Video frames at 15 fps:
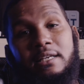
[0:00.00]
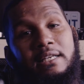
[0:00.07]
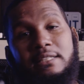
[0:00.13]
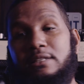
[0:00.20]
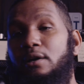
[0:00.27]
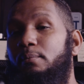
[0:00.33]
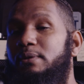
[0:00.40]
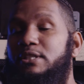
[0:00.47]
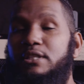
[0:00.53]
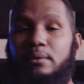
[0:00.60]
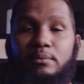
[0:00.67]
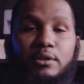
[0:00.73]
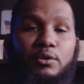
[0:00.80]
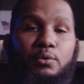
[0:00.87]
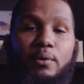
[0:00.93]
It's gonna be
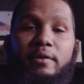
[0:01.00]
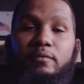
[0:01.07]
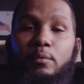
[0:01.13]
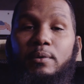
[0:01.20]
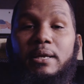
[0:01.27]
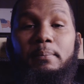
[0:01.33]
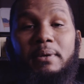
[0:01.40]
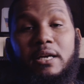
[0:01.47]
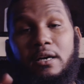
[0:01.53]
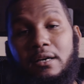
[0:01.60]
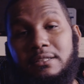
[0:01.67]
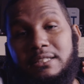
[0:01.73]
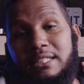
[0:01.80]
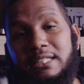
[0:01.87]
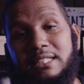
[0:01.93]
something new every week,
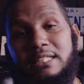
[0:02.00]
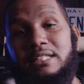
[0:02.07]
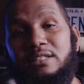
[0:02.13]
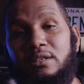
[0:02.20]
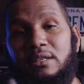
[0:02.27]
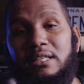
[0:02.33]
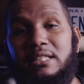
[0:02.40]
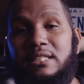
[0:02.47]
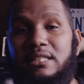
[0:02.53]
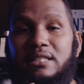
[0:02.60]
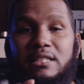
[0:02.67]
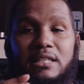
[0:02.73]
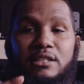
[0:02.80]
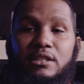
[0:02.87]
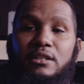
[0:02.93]
because this is
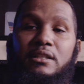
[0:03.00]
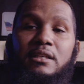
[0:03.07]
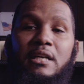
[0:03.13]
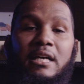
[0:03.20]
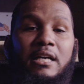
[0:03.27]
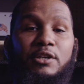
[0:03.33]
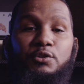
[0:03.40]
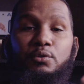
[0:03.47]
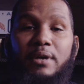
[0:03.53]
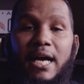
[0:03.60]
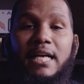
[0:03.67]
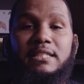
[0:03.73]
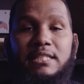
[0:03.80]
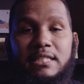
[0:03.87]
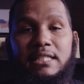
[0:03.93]
such a, you
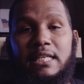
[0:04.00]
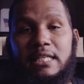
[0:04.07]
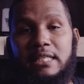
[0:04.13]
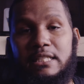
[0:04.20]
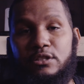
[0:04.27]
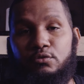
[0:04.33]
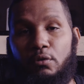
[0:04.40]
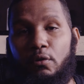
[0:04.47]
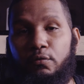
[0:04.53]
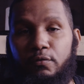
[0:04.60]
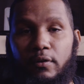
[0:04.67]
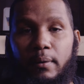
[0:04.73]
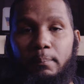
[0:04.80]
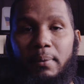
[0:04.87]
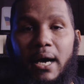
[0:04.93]
guys are seeing this growth
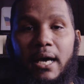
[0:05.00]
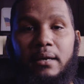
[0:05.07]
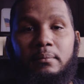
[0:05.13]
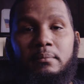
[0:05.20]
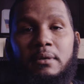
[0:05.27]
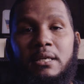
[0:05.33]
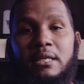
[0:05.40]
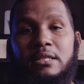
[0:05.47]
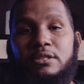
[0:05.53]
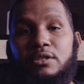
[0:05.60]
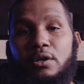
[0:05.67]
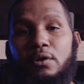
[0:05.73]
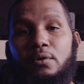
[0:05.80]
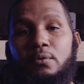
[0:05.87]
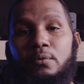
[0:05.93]
from the bottom.
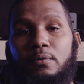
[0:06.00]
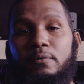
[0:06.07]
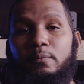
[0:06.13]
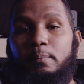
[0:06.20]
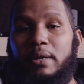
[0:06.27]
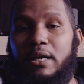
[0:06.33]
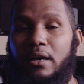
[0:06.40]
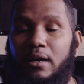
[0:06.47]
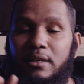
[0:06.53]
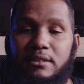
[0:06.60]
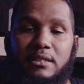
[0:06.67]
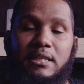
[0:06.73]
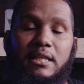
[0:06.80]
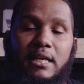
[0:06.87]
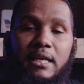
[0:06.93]
So
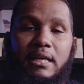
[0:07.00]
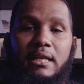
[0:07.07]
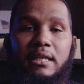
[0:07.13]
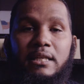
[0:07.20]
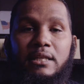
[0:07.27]
because of that,